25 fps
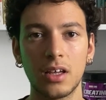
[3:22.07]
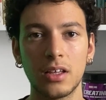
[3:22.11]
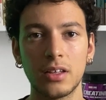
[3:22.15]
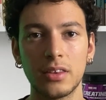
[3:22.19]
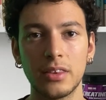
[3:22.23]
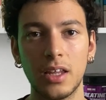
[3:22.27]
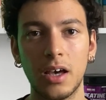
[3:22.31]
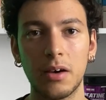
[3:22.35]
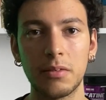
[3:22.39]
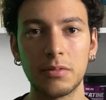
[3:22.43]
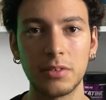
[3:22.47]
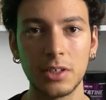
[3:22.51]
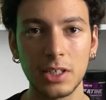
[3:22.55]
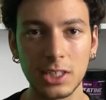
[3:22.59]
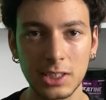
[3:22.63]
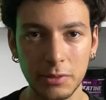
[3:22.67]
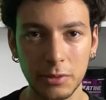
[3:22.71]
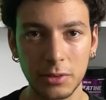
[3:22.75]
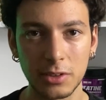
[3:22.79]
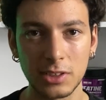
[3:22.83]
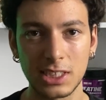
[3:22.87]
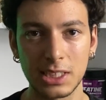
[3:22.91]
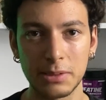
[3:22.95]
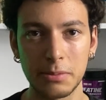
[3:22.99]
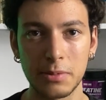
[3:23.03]
Now, these
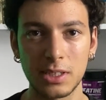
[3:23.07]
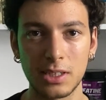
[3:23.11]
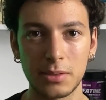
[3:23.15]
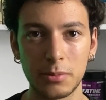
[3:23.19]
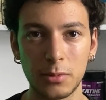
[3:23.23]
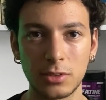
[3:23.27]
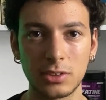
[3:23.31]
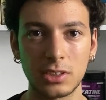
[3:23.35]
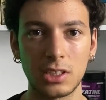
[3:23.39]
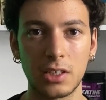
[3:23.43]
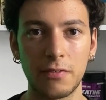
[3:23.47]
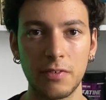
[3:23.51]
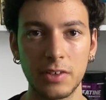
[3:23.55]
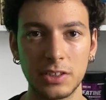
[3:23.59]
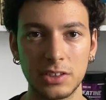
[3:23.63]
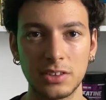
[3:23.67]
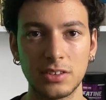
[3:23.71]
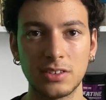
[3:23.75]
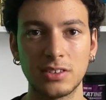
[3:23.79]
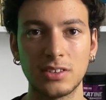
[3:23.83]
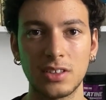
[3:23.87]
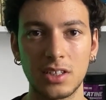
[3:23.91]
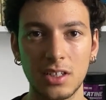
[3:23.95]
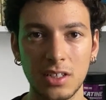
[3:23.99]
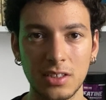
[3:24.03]
were some of the most
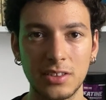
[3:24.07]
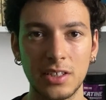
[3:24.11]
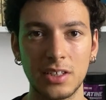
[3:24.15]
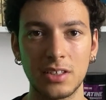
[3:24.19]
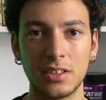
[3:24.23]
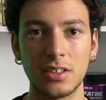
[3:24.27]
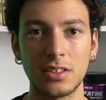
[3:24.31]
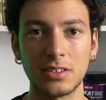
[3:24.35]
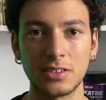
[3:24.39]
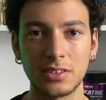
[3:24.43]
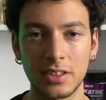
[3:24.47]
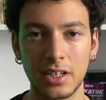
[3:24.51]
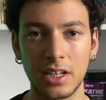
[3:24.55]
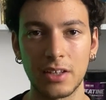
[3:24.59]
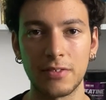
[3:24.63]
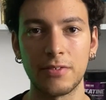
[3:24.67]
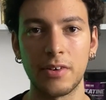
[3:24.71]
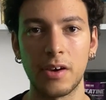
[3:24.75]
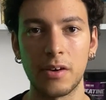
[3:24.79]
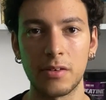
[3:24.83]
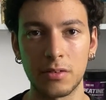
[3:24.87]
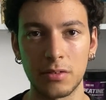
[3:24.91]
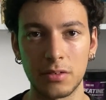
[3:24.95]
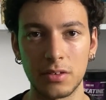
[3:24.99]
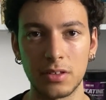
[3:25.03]
efficient study techniques that I
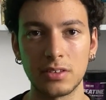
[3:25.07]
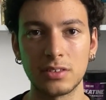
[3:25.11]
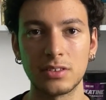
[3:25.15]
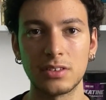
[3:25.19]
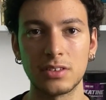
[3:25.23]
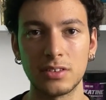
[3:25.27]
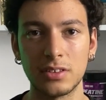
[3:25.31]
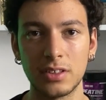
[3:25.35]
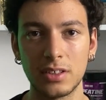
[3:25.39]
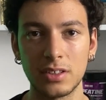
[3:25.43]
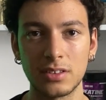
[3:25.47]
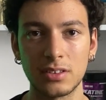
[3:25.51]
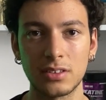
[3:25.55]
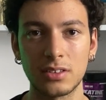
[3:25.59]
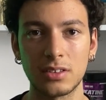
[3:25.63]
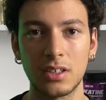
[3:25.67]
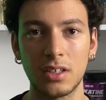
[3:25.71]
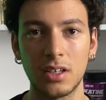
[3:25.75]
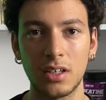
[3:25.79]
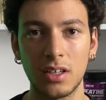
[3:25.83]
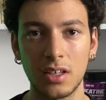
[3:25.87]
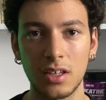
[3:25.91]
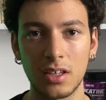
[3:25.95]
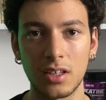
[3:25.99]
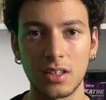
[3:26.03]
found on the internet,
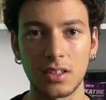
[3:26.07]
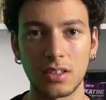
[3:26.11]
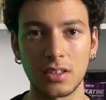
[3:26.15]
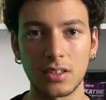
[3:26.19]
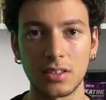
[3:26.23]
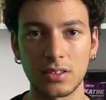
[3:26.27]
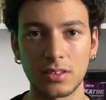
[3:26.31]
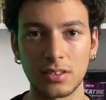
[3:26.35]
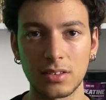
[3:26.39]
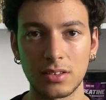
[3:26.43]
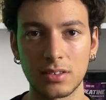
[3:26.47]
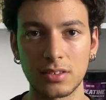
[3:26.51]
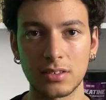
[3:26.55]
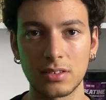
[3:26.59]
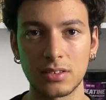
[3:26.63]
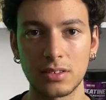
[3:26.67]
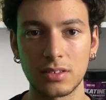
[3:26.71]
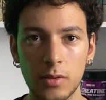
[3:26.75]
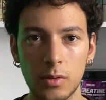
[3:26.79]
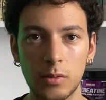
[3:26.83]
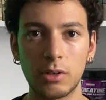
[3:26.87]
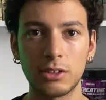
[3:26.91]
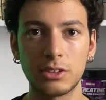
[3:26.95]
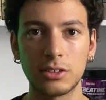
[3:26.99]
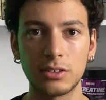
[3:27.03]
and if
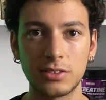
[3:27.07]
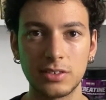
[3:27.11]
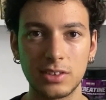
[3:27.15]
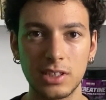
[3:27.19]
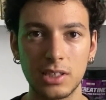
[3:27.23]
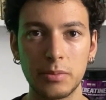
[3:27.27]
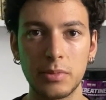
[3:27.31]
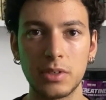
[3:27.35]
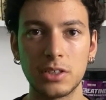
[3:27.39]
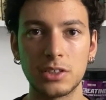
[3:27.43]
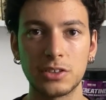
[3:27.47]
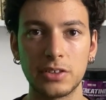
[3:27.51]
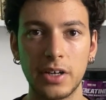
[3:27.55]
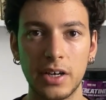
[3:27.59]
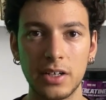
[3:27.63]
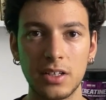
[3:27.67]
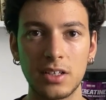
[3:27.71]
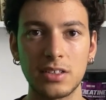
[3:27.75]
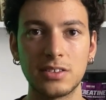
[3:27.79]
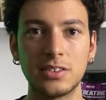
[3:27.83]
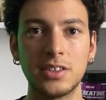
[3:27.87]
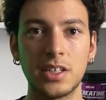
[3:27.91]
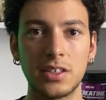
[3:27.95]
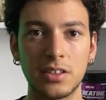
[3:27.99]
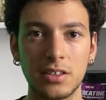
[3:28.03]
you want to see me try
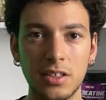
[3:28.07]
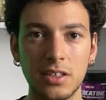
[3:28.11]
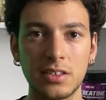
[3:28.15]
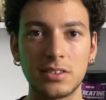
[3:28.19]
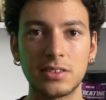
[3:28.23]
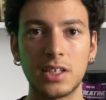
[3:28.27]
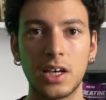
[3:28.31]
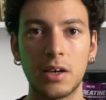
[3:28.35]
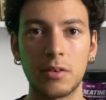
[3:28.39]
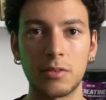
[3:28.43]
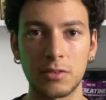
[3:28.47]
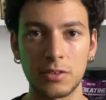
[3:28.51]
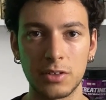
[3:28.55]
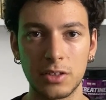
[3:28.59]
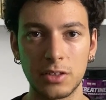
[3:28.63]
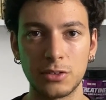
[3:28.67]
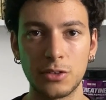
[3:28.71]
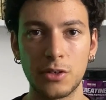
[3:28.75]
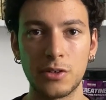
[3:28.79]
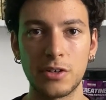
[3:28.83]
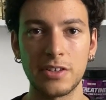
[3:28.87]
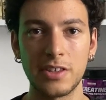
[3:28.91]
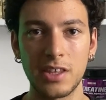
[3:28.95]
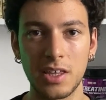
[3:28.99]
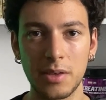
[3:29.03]
these techniques out in a
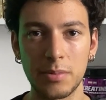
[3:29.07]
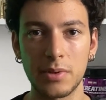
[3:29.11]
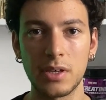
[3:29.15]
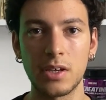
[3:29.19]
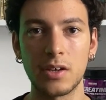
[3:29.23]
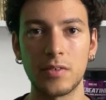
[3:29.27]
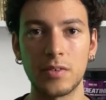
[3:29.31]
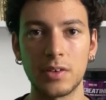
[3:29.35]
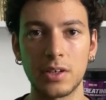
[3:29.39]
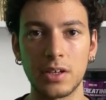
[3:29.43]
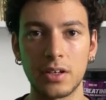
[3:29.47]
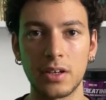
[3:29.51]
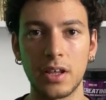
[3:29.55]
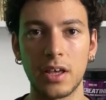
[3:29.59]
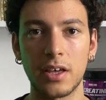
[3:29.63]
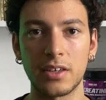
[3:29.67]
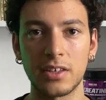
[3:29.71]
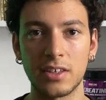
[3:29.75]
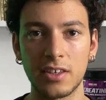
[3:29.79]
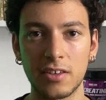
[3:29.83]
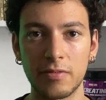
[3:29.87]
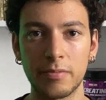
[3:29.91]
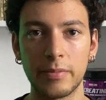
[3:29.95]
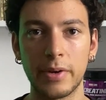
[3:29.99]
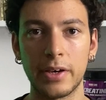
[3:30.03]
30-day period and
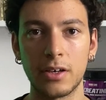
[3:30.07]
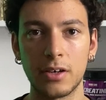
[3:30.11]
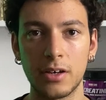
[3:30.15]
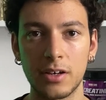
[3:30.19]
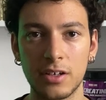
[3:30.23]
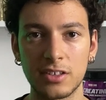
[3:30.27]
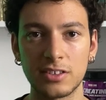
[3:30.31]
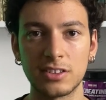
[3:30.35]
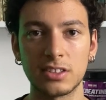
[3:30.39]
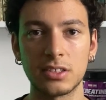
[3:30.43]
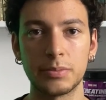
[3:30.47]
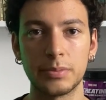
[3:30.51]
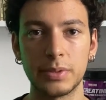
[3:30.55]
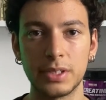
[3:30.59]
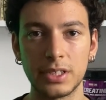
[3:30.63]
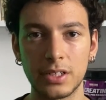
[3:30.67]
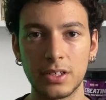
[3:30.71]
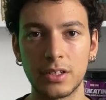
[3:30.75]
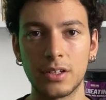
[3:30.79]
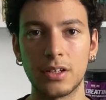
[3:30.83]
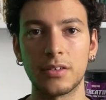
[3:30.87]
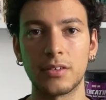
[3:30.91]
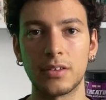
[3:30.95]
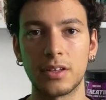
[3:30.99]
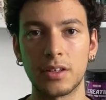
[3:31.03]
give my honest
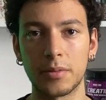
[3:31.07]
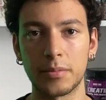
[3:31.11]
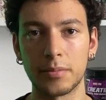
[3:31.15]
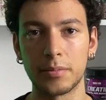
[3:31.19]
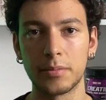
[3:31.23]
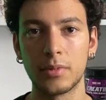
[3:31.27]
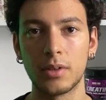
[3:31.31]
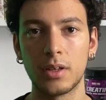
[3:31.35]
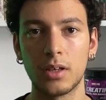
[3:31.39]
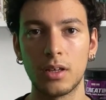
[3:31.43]
opinion on them,